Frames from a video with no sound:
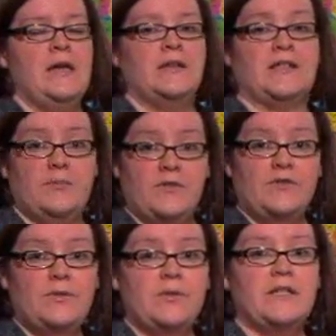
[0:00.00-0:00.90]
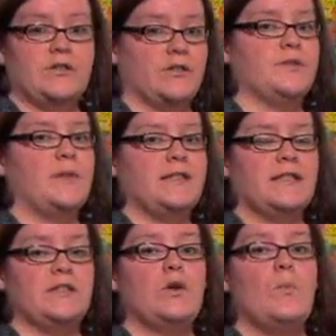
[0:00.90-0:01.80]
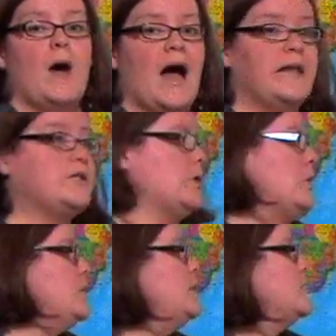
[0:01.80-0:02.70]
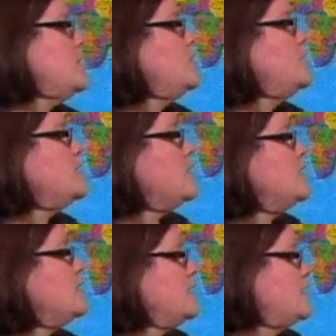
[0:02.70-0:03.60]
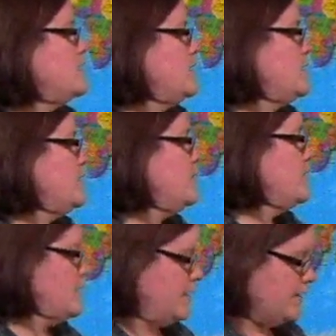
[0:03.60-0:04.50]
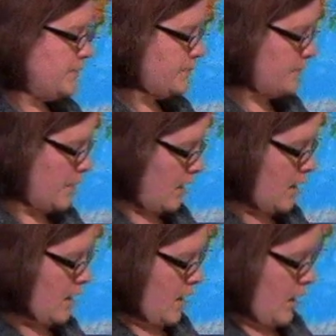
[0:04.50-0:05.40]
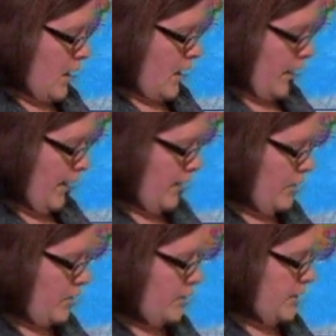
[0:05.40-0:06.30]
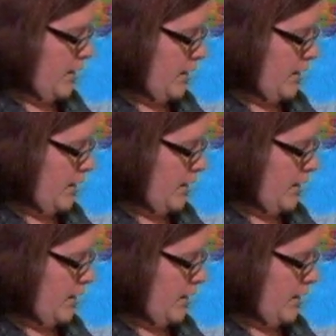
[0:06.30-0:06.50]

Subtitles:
some of you teachers might say tomato. So let's look at these differences. In the word